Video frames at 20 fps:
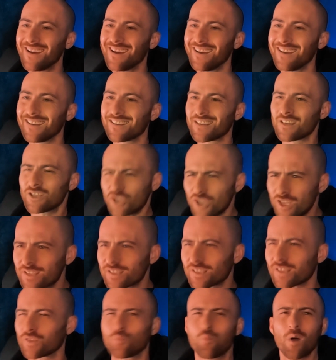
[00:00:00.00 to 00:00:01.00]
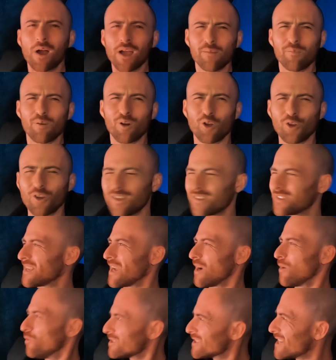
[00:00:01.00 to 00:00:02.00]
He's like, Jesus, why am I on this
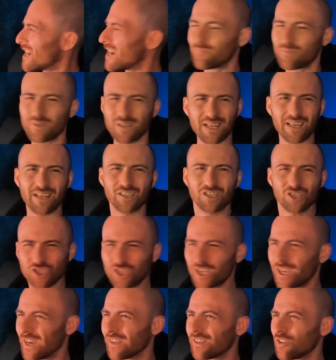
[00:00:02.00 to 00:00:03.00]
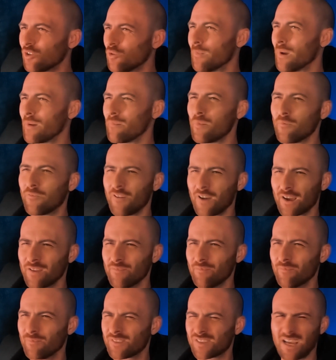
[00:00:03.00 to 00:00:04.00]
set? What's happening? Shit, I don't remember
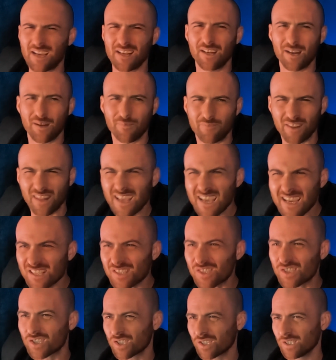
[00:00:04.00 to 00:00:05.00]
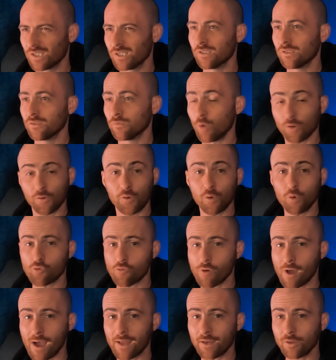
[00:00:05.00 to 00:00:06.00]
fucking signing up for this. Well,
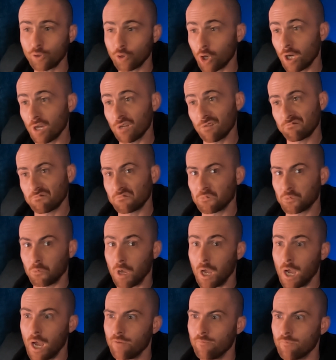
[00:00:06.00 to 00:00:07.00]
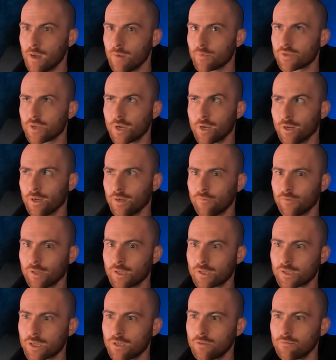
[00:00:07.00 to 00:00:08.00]
$2,000, I remember signing up for
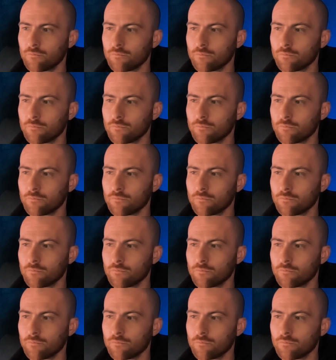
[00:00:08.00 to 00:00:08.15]
this, then.